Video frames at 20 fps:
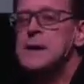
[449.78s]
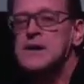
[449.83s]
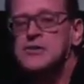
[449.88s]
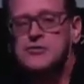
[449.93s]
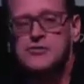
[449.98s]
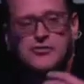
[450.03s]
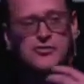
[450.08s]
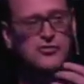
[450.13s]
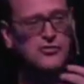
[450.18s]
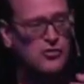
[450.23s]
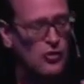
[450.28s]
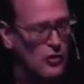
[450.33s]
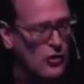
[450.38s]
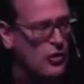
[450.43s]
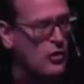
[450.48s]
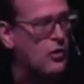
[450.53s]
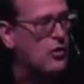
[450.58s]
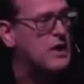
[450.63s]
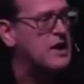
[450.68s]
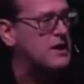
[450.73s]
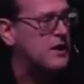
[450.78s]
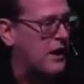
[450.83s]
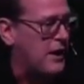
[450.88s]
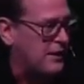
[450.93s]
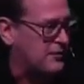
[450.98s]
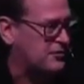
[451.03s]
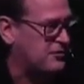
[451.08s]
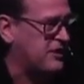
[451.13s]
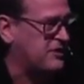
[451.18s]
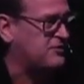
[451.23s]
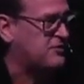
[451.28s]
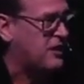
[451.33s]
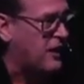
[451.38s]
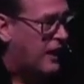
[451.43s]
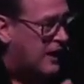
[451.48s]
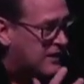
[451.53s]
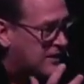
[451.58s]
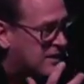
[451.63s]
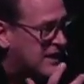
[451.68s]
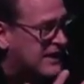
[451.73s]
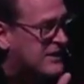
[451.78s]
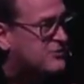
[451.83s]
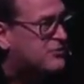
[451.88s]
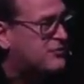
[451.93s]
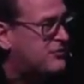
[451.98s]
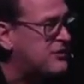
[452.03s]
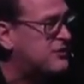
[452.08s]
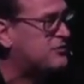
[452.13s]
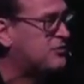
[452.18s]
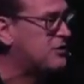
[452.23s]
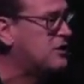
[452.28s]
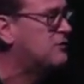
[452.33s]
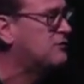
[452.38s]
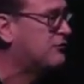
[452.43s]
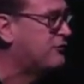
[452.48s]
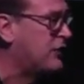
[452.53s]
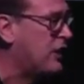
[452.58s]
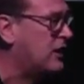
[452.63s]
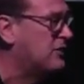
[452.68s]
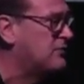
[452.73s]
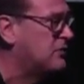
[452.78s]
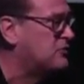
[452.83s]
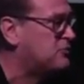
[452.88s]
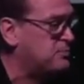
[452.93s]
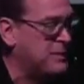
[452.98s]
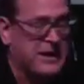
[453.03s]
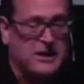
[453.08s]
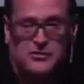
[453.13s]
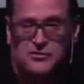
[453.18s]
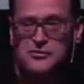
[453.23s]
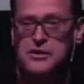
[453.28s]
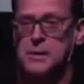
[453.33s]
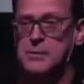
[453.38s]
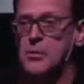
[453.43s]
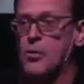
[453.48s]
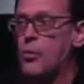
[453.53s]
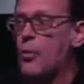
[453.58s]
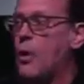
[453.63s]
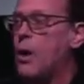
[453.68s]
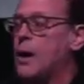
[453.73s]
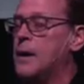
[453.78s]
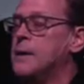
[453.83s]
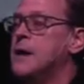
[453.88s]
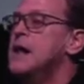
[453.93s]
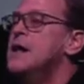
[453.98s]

stir in us as God lays vision in front of us. Because number 1,